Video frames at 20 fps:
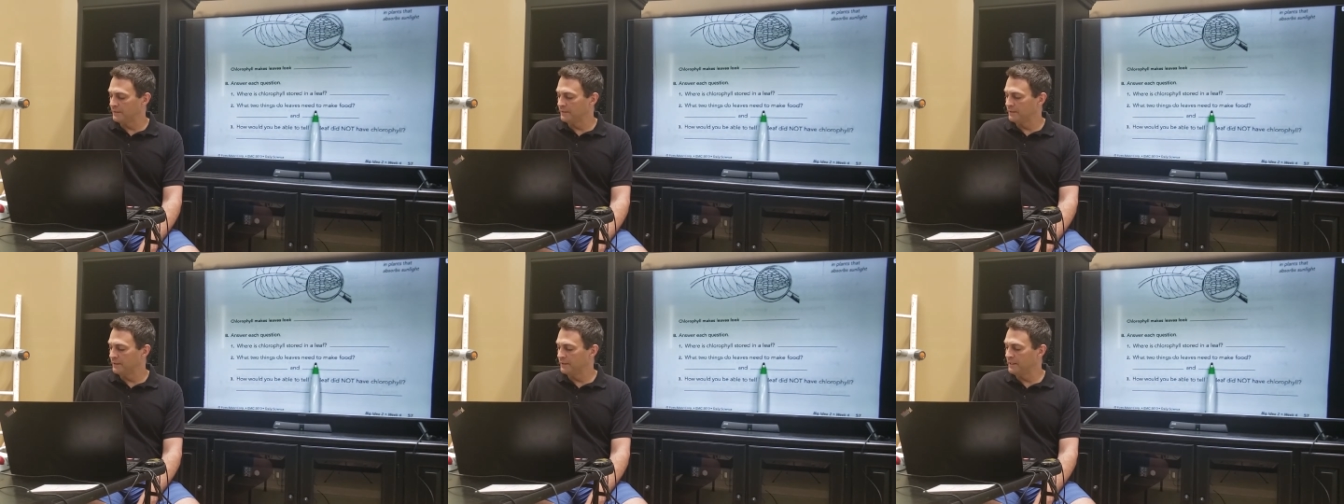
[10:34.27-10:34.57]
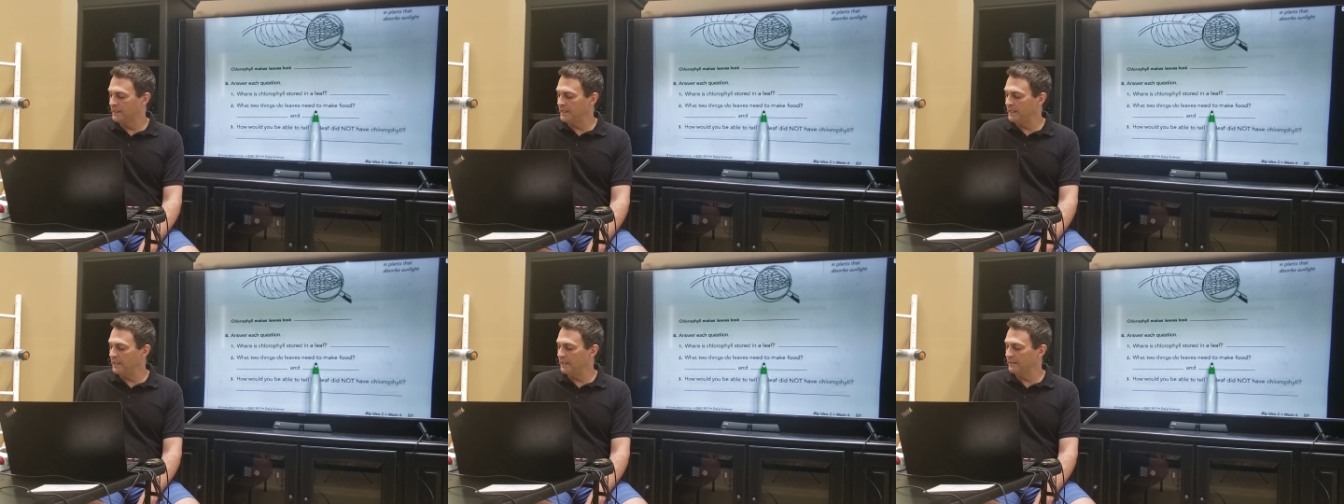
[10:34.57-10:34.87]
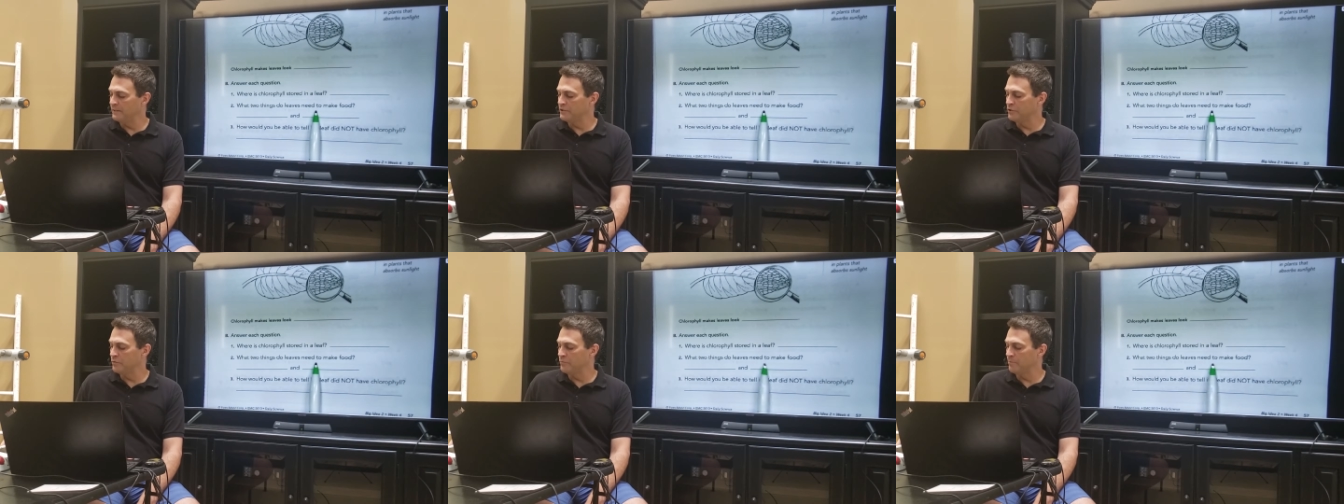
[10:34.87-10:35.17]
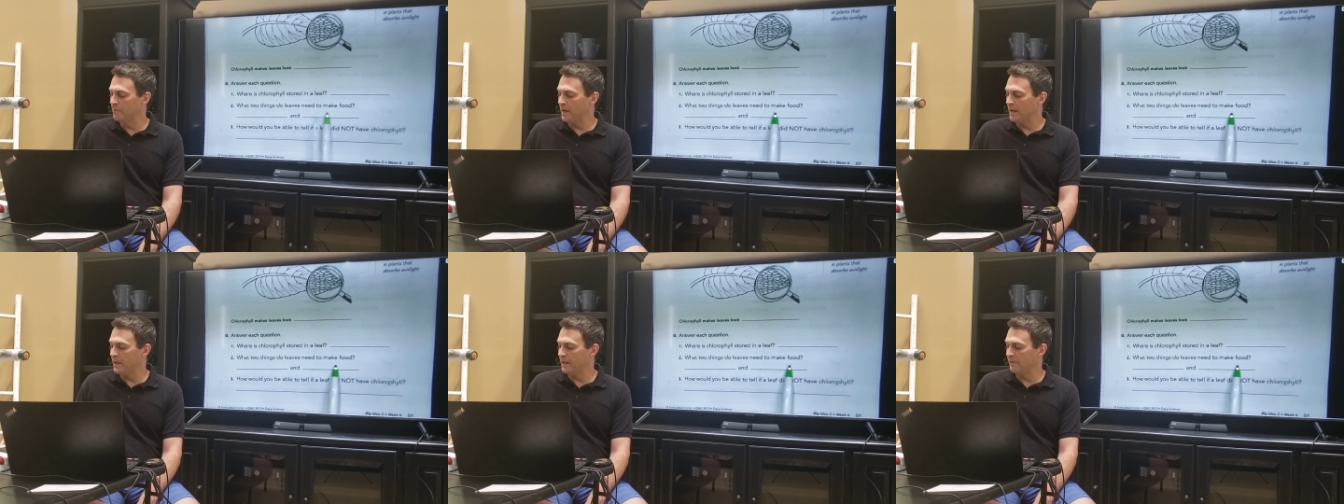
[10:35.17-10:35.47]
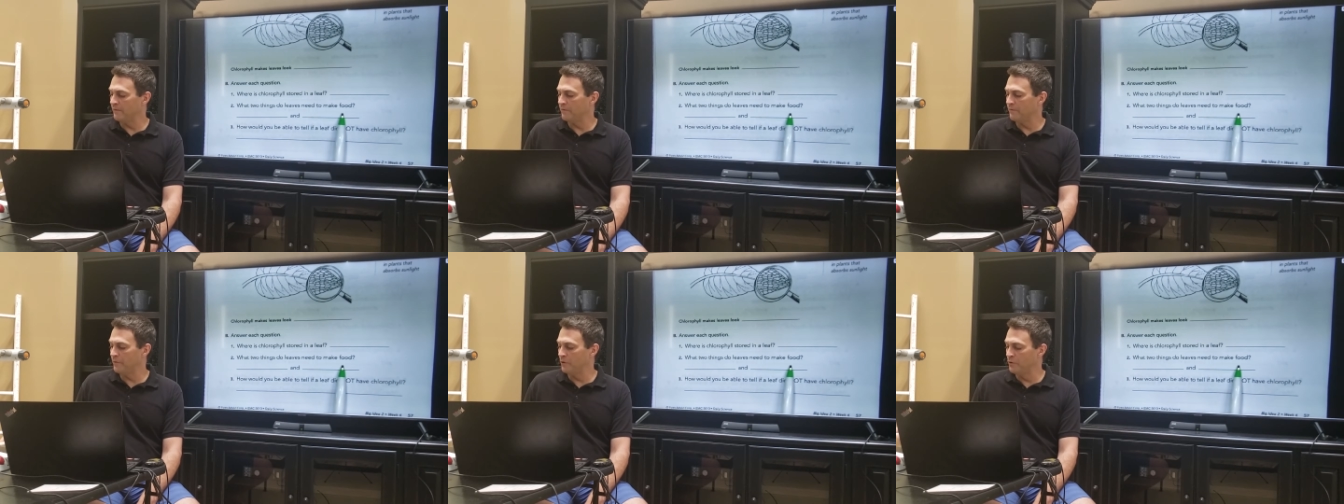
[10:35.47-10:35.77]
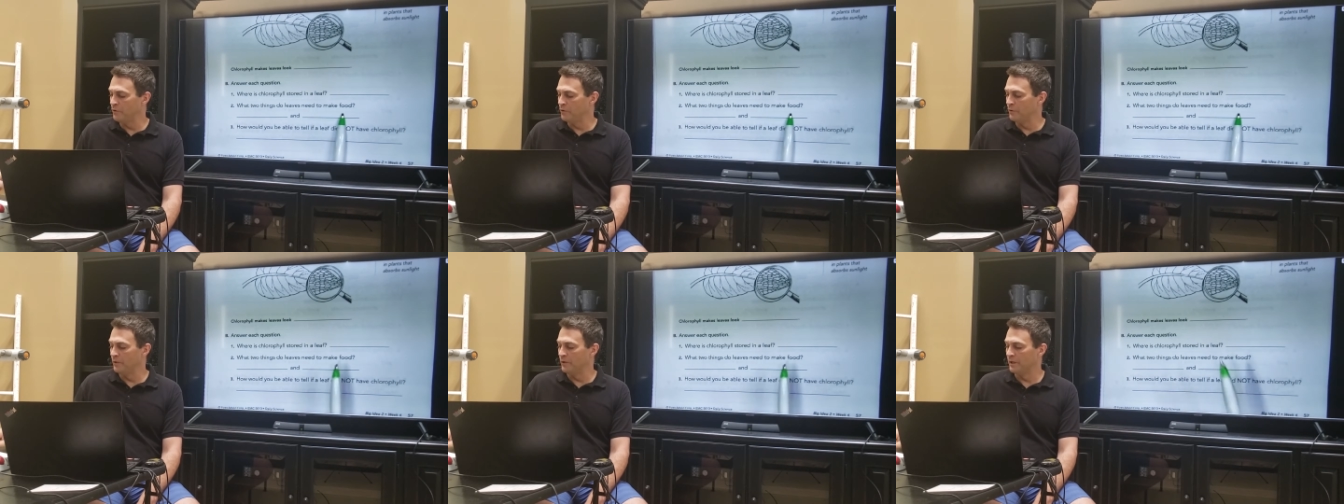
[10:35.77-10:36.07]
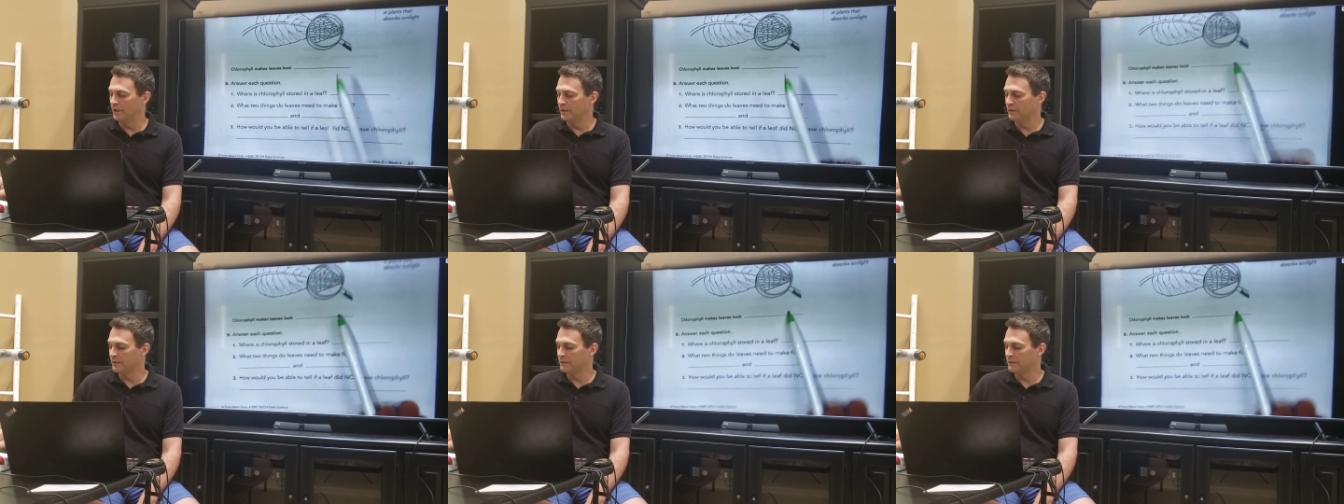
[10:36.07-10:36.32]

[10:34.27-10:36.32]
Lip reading: need to make food?